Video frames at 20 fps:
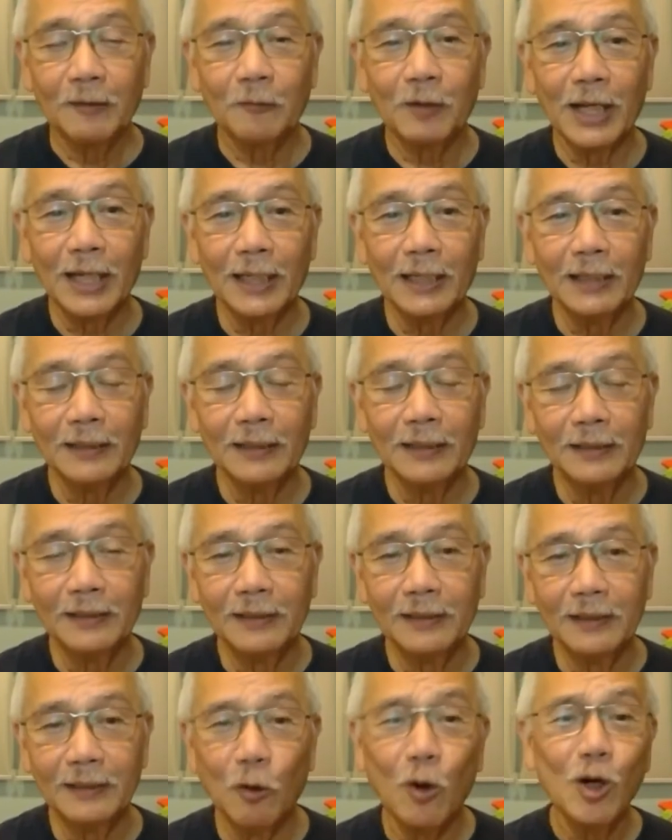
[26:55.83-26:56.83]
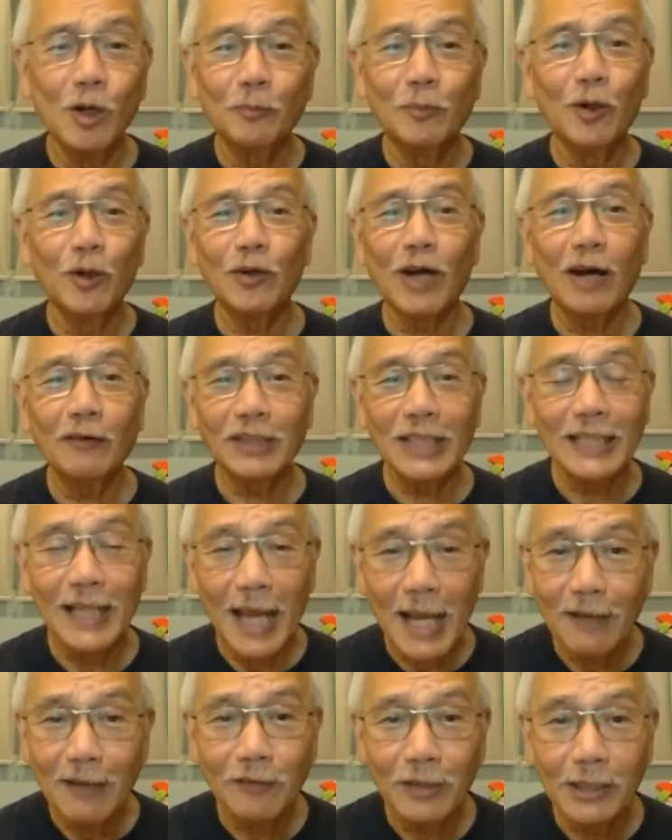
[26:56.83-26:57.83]
when war broke out
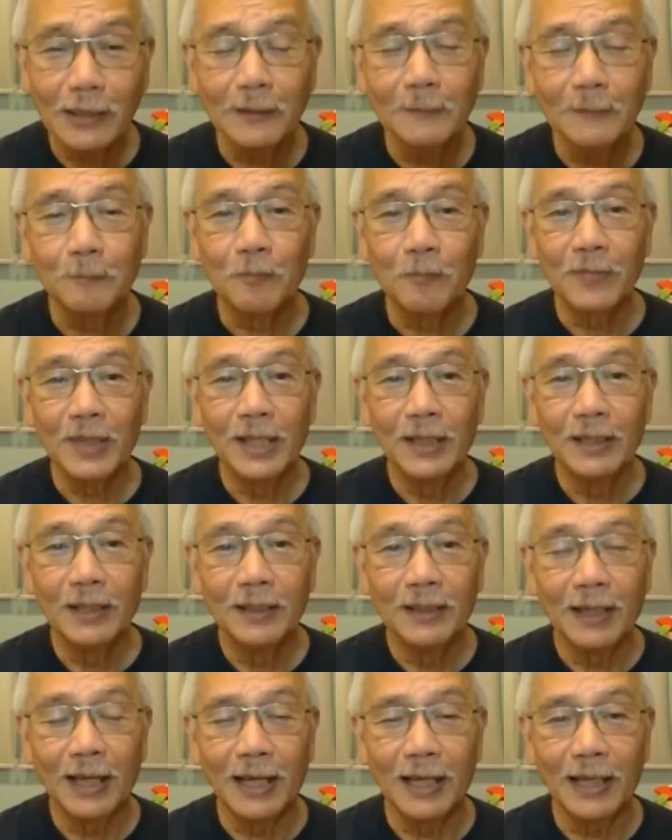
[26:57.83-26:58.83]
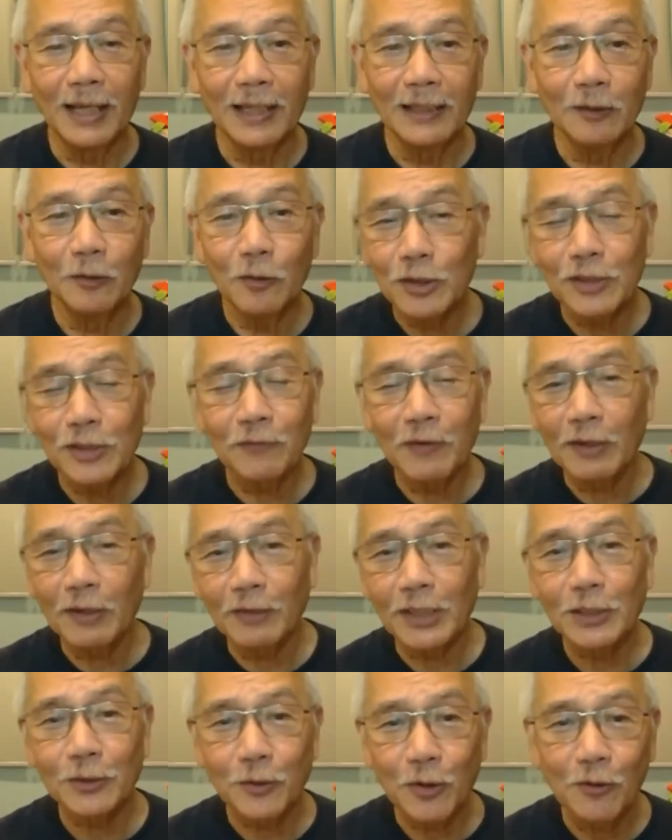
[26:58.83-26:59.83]
in heaven and
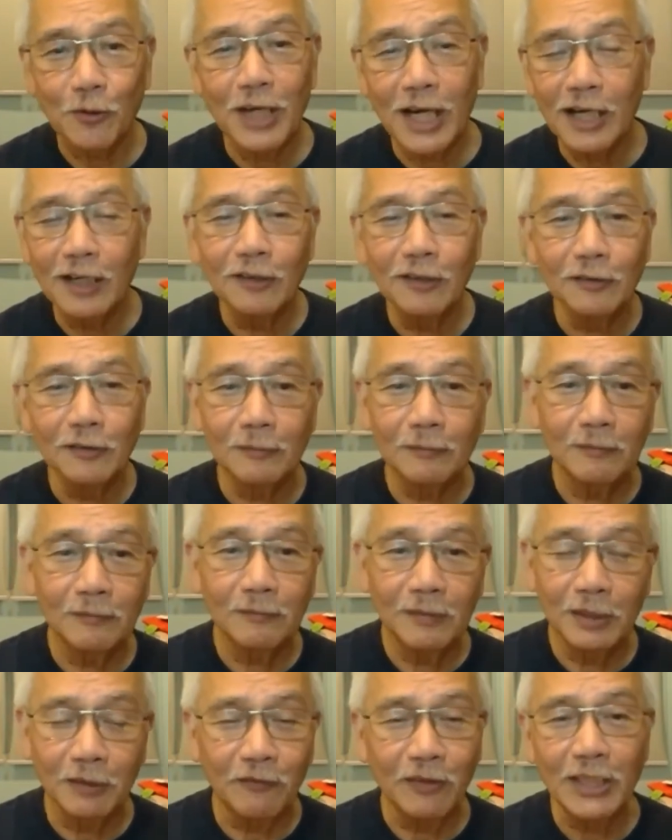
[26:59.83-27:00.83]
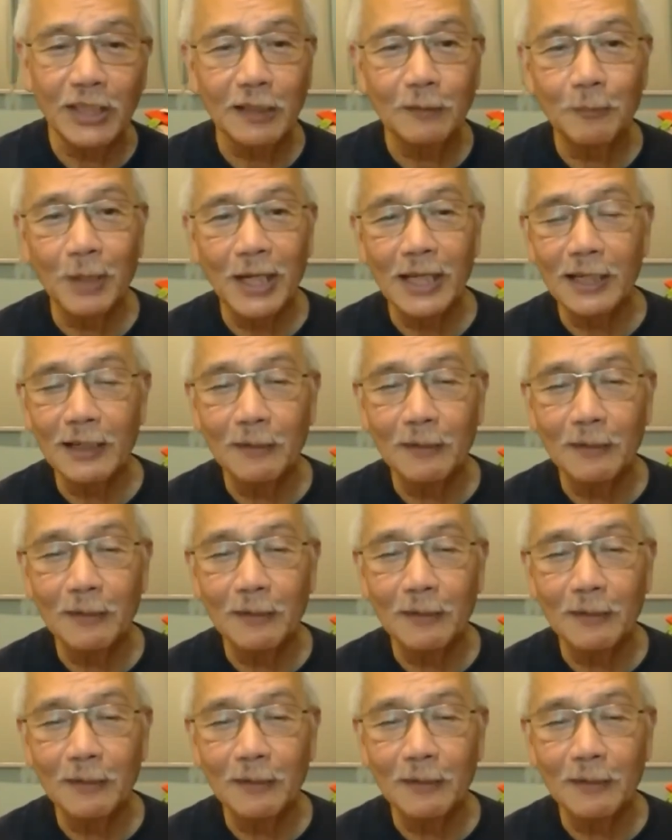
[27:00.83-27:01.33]
Lucifer was thrown out, defeated